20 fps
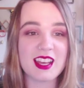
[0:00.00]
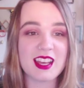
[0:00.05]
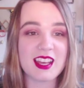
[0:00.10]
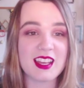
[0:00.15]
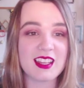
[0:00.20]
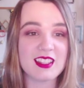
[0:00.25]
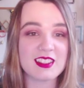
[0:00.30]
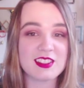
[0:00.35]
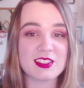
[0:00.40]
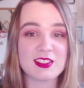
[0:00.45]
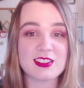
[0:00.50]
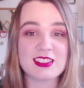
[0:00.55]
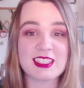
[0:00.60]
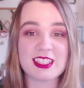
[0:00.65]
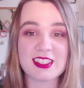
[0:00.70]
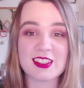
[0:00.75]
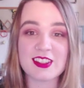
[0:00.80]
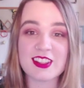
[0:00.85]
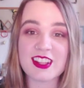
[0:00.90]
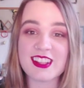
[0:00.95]
into your
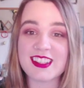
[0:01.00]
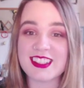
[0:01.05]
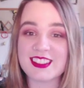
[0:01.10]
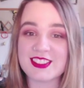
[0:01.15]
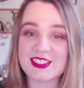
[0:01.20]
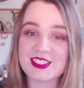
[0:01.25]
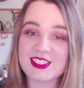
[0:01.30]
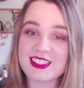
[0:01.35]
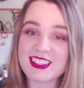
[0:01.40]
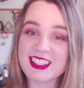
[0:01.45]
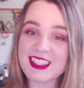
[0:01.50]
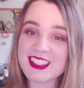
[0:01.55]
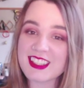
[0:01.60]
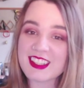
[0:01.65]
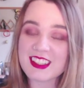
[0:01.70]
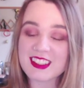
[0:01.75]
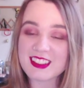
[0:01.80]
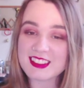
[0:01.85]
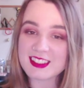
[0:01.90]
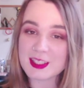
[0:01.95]
skin a lot nicer than
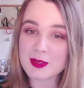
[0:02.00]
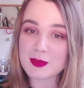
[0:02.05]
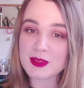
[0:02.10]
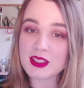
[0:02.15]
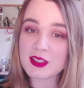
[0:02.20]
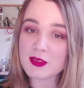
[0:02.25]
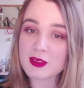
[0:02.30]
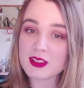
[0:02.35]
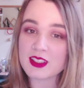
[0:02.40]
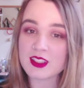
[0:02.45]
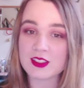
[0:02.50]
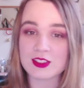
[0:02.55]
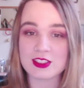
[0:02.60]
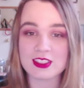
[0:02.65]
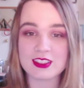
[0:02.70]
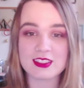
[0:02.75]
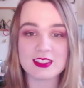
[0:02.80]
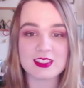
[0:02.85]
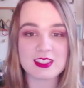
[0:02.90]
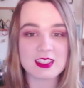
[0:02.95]
some liquid
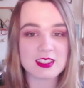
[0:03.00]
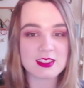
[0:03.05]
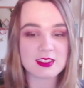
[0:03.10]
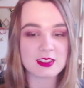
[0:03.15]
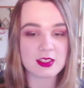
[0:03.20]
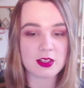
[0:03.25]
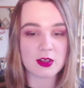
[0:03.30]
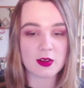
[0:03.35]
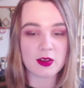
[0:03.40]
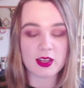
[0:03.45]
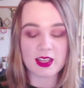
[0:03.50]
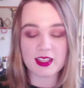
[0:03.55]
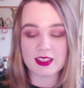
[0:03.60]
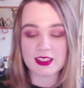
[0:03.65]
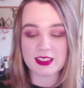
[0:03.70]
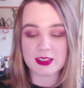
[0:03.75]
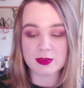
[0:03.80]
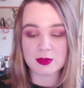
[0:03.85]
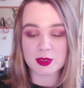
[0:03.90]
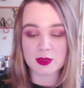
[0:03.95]
lotions. So, and
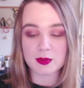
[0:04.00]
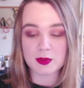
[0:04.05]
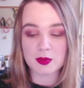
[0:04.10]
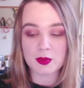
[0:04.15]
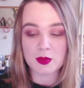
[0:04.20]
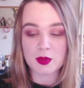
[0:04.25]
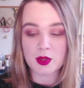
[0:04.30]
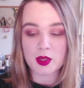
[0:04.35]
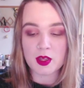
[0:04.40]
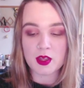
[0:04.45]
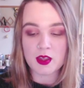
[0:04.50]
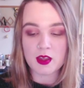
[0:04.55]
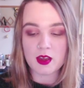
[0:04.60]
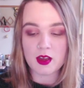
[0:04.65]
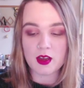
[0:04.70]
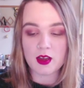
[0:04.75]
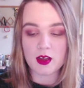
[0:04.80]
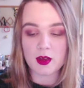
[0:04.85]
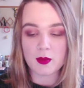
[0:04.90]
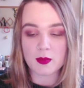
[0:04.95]
this one,
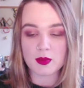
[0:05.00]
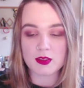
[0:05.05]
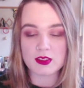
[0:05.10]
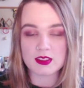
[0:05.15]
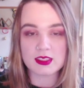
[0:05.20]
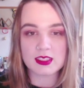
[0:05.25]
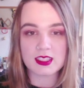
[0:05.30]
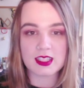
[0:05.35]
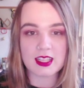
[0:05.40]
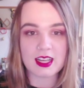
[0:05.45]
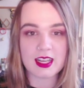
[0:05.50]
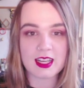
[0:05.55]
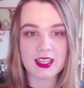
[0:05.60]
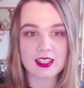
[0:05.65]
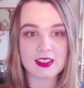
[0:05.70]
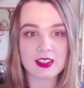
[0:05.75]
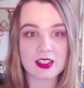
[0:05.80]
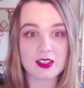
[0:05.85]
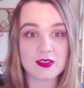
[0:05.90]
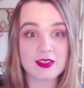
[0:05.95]
personally, I
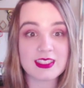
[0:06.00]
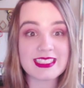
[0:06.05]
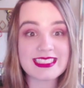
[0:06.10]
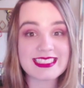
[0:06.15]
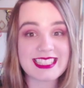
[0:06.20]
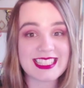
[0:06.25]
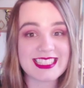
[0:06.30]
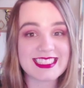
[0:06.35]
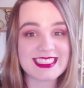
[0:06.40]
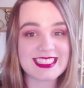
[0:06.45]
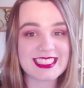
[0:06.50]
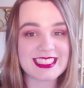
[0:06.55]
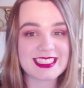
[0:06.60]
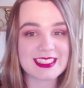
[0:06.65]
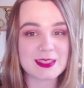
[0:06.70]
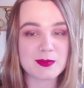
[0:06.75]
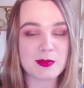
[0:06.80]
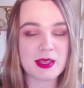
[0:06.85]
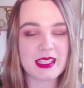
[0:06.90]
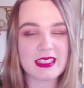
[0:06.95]
love the scent.
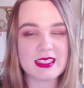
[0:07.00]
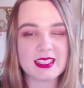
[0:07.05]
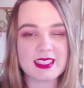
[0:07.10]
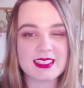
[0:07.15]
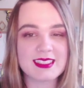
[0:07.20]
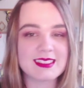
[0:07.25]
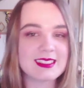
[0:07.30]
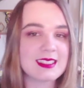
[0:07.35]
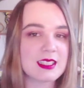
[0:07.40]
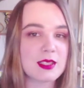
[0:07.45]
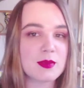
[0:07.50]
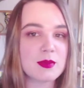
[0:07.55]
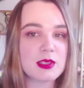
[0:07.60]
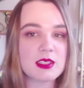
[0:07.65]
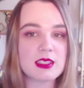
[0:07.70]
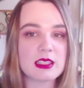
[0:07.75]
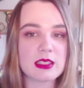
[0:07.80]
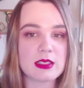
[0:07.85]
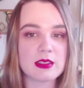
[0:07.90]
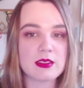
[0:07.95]
It's mainly
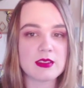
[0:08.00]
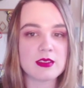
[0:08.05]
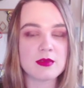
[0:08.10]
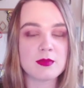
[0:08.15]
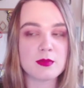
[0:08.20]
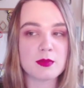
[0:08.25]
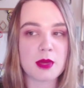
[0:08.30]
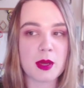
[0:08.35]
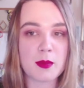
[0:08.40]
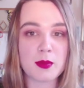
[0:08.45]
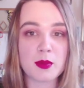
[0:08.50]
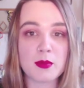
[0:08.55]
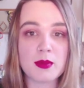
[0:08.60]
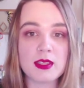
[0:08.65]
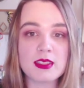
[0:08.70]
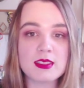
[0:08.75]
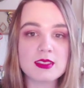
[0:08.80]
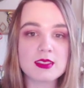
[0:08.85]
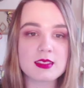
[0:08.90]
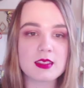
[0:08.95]
cinnamon and
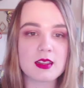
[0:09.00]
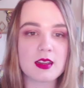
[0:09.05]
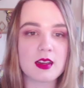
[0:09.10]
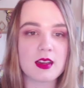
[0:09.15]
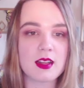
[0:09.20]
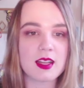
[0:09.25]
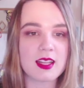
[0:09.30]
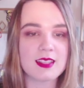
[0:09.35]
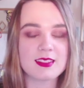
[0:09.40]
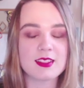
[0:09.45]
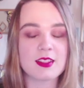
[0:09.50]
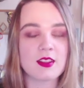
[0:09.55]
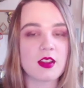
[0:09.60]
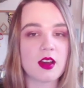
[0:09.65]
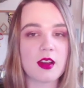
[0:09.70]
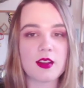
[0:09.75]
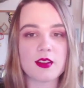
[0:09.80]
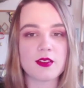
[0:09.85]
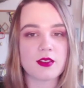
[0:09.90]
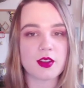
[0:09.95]
peppermint. It has a
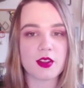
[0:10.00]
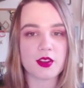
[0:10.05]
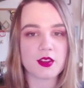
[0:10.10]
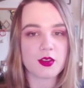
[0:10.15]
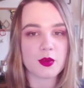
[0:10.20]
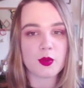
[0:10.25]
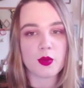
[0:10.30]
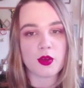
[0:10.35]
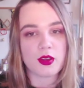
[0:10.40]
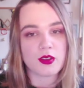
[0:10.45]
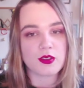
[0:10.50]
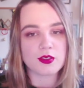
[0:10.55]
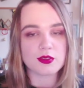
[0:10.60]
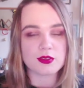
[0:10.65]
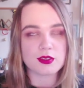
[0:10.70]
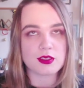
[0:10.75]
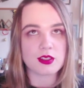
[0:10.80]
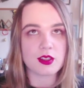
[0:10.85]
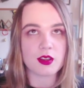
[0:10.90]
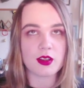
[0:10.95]
lot of other
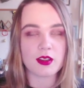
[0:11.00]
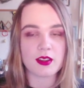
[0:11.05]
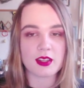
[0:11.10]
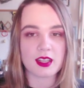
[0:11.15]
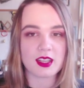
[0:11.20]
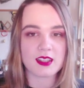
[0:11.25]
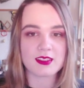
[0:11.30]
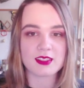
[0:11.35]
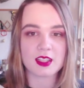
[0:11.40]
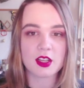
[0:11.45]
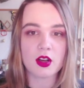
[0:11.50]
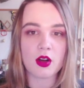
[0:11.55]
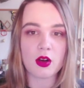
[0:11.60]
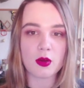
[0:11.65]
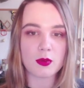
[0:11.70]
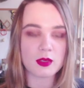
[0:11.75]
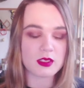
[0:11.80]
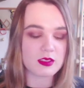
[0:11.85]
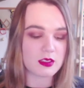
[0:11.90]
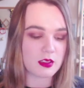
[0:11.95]
oils. You know, I think it has like
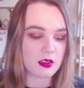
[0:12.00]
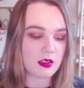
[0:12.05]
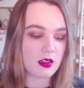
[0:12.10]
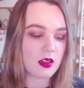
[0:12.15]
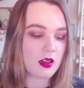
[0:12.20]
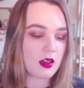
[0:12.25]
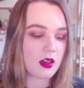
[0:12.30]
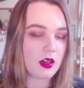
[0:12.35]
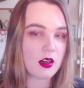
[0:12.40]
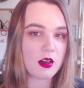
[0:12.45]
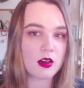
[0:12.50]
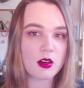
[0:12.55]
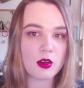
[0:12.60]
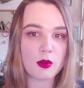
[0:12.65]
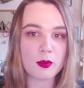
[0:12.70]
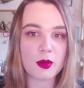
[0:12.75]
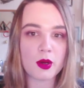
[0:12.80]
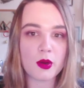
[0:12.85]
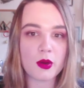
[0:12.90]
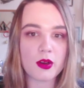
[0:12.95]
almond and
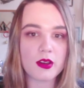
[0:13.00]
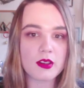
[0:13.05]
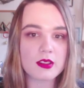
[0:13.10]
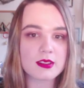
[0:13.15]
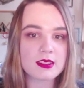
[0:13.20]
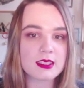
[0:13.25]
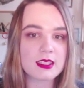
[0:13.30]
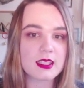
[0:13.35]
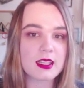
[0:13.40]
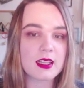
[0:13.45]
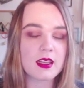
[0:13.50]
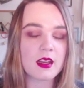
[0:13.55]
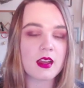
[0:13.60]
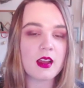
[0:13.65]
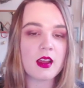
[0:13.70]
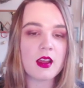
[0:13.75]
jojoba oils in it,